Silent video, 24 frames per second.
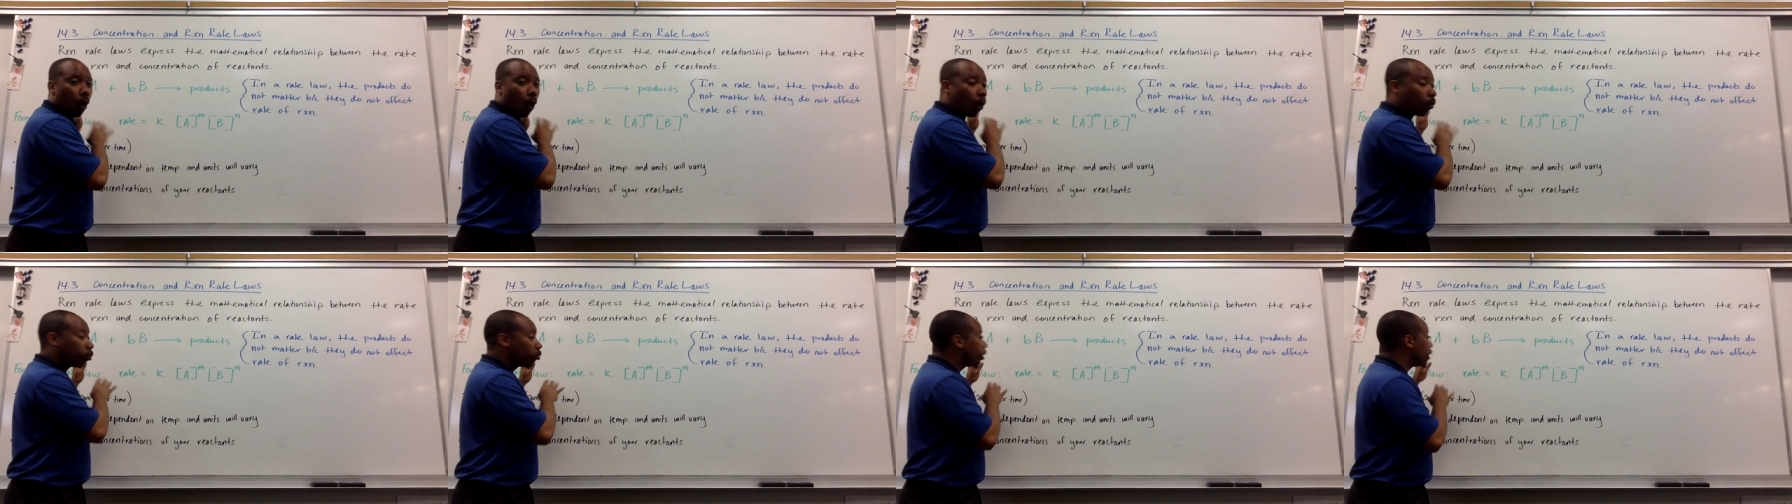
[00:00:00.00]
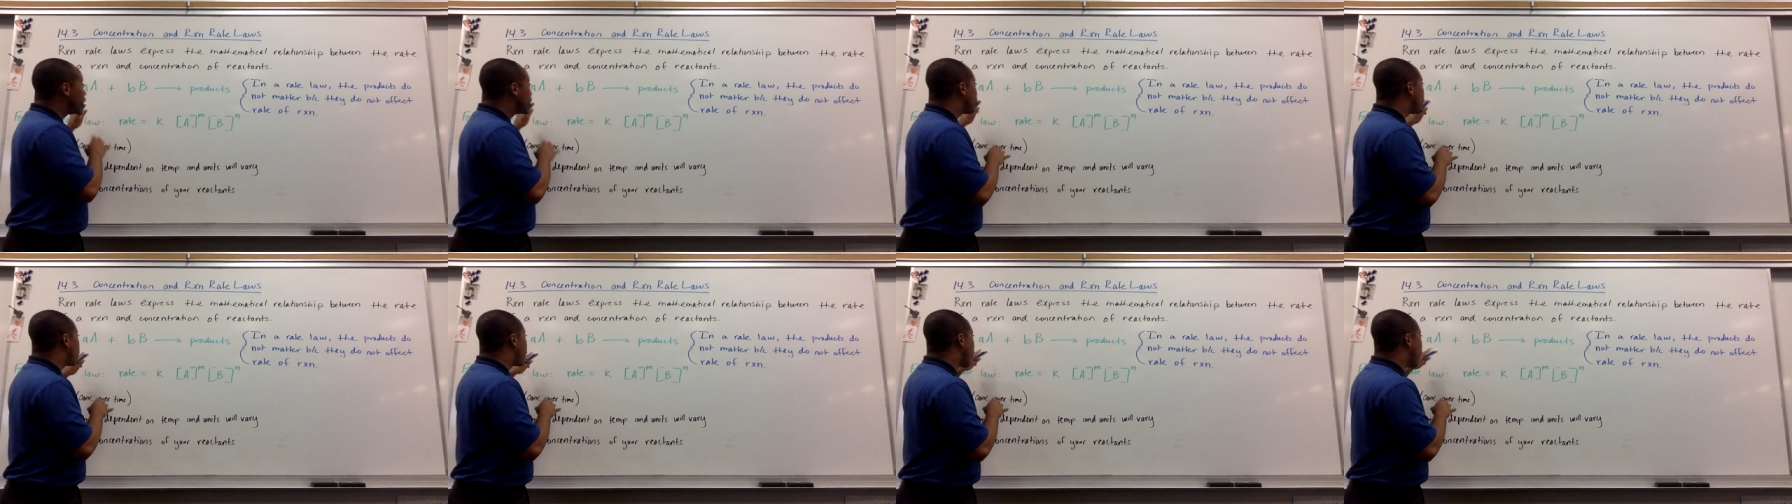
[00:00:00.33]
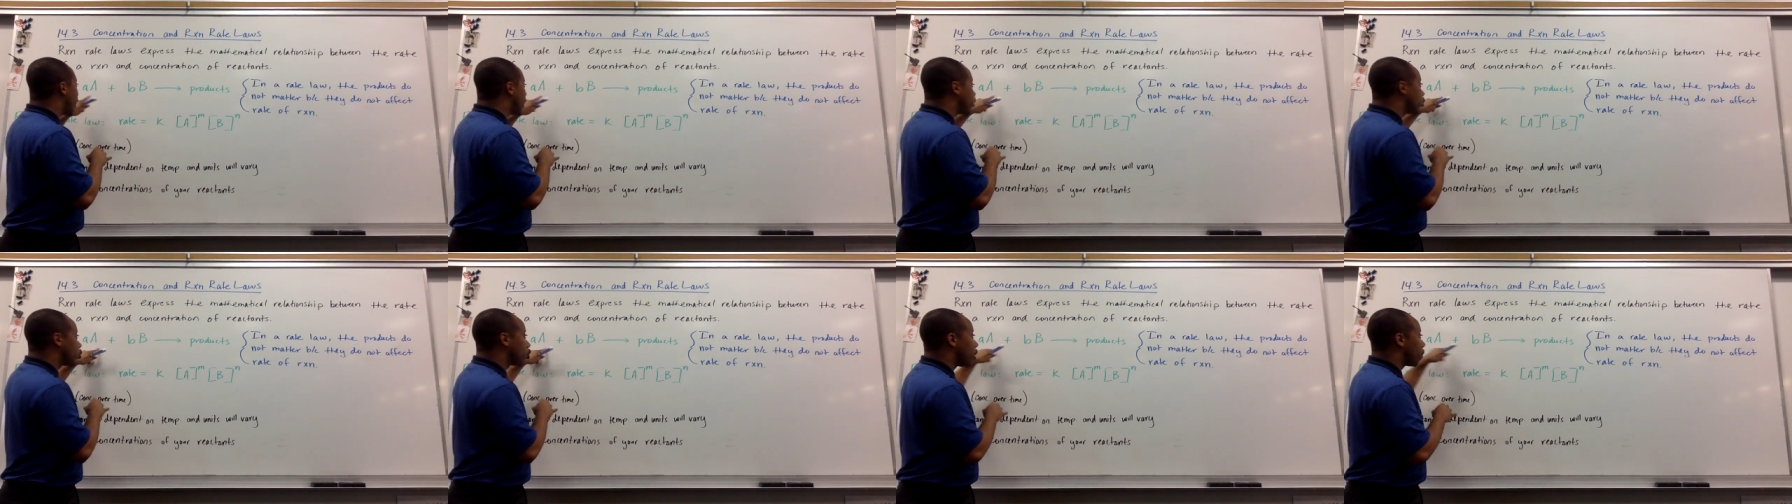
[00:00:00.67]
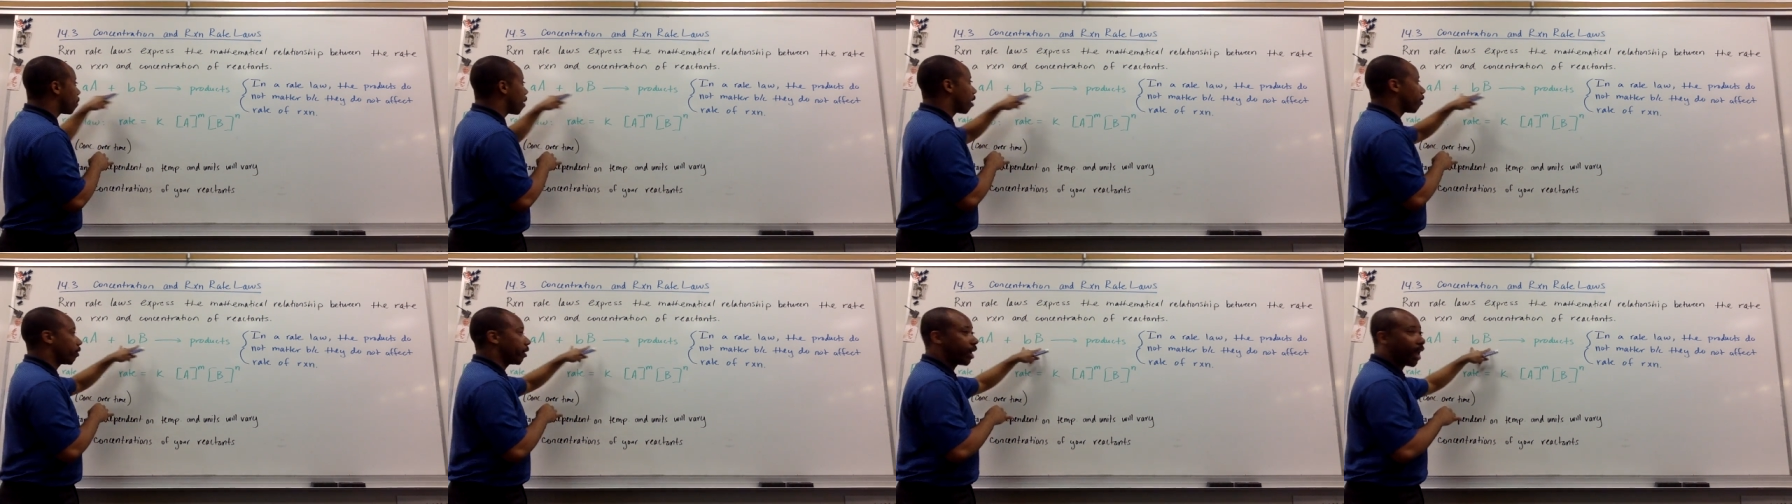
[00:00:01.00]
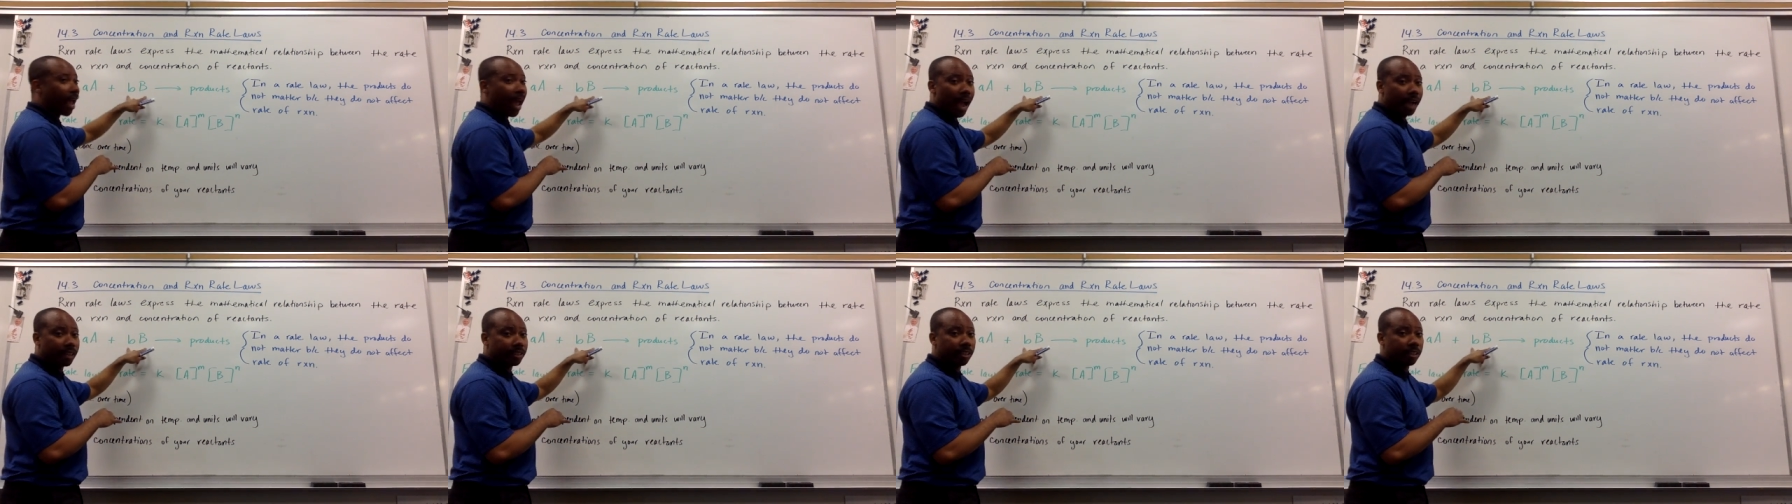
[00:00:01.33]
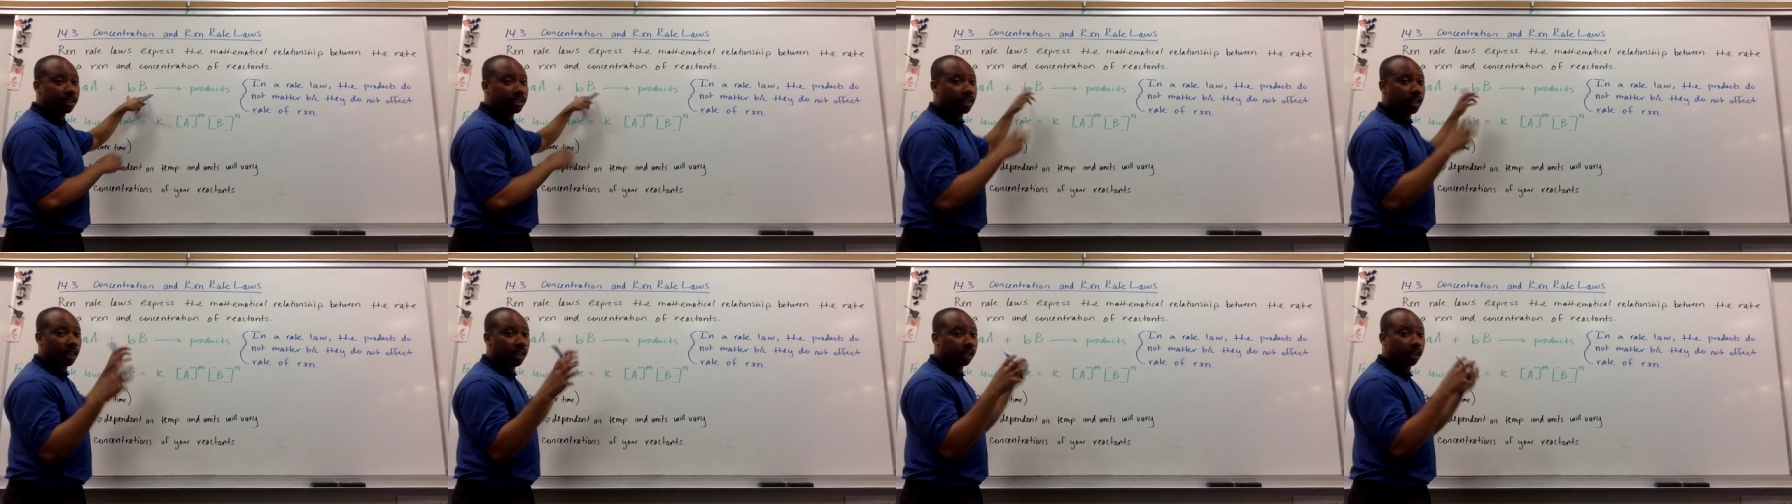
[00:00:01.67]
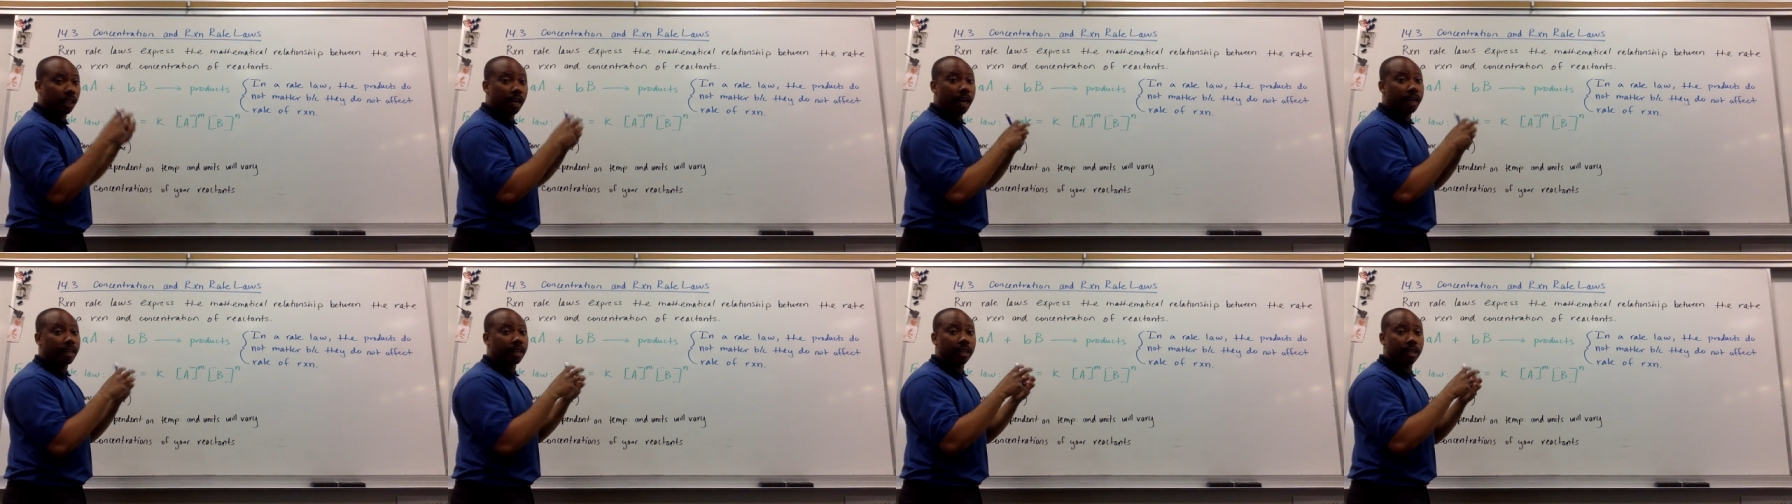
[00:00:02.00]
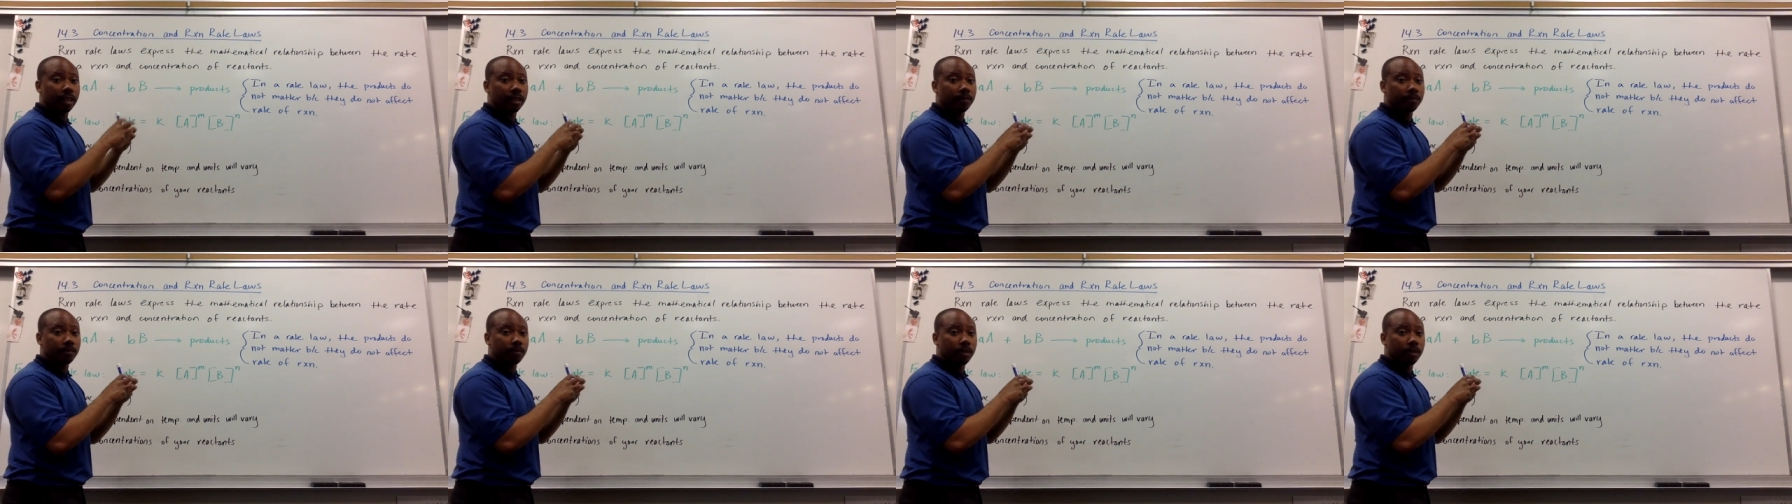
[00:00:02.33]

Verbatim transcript: only depends on my reactants colliding.